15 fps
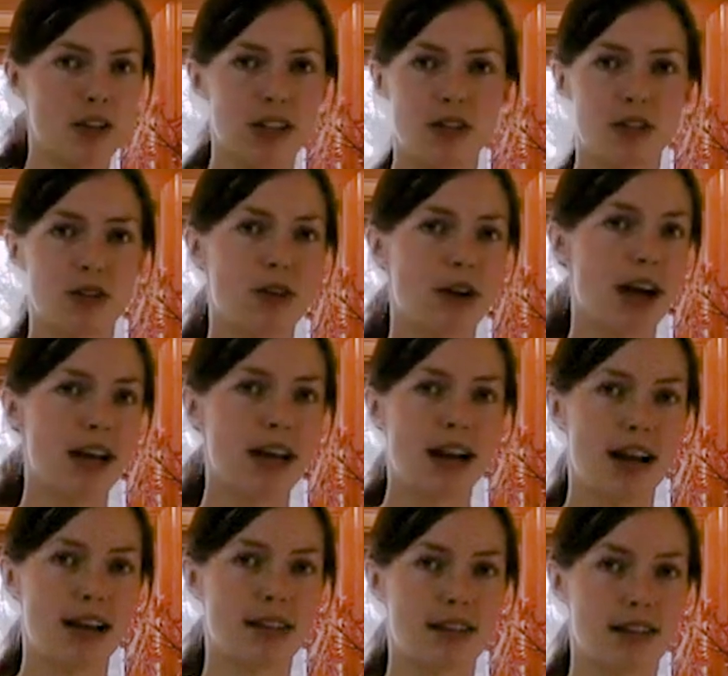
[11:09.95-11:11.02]
Just try it
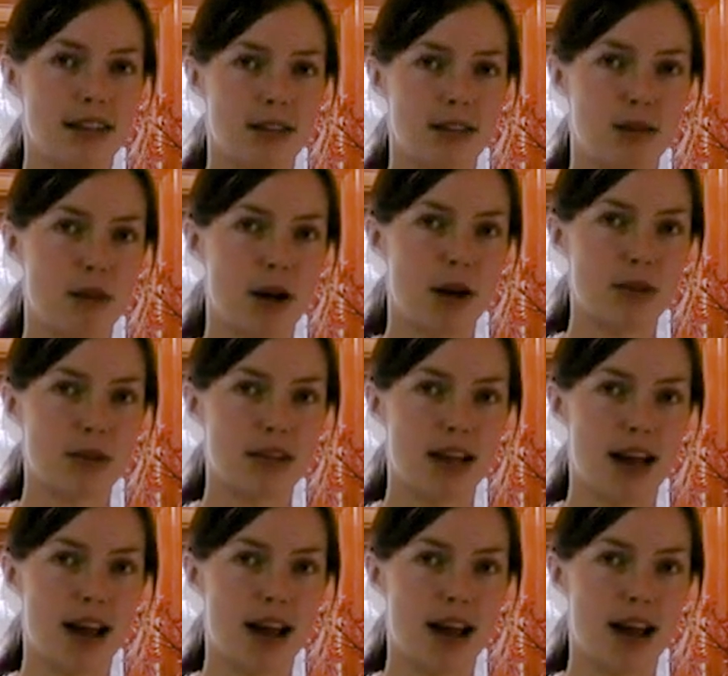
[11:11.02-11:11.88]
as it sprouts